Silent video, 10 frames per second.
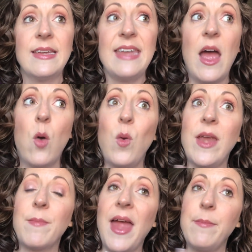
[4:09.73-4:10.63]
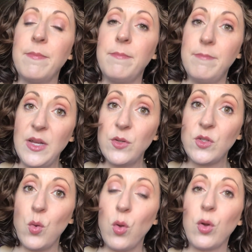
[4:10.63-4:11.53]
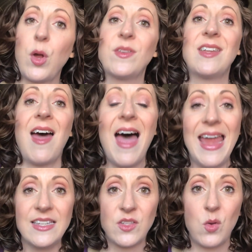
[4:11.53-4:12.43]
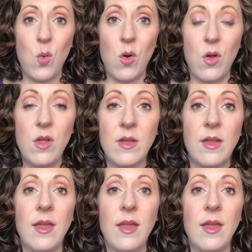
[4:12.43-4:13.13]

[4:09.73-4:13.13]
Now when my middle schooler goes to high school,